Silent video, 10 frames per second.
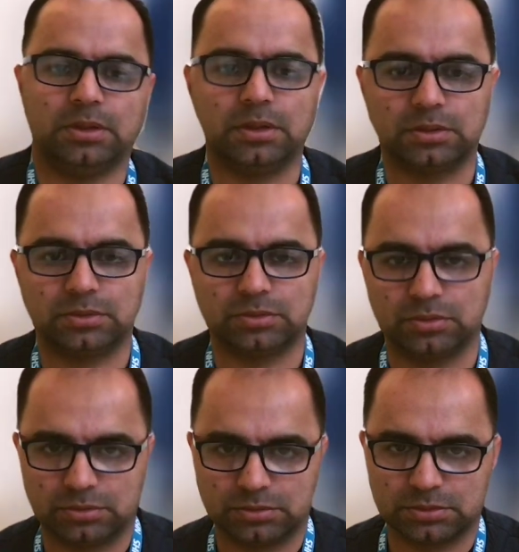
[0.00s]
and
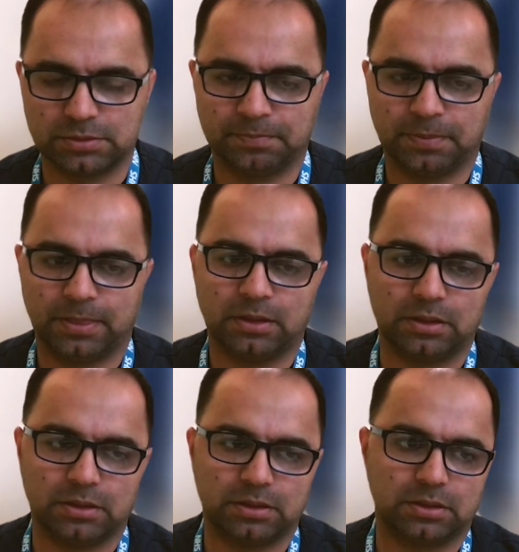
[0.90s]
those
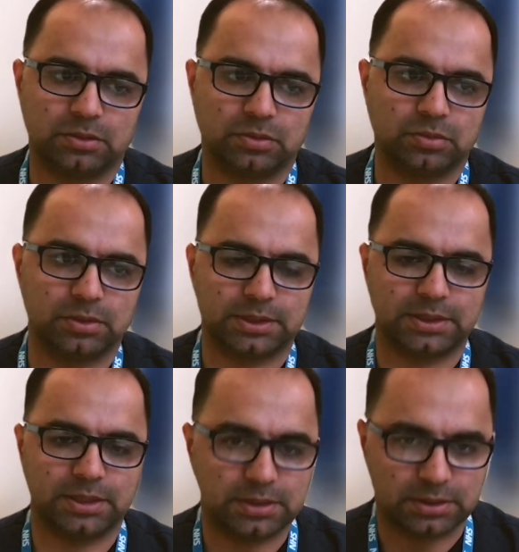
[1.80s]
who are um,
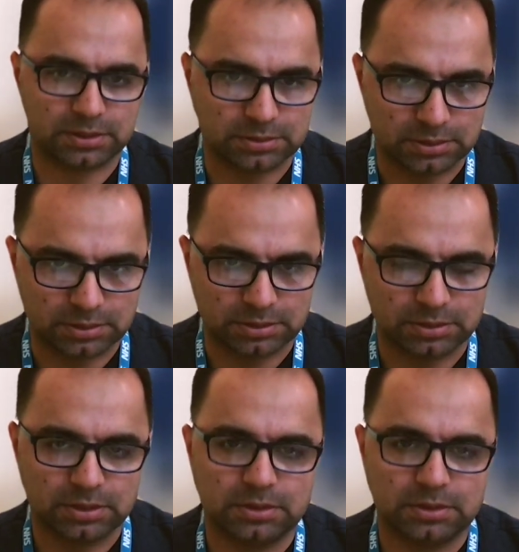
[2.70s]
getting the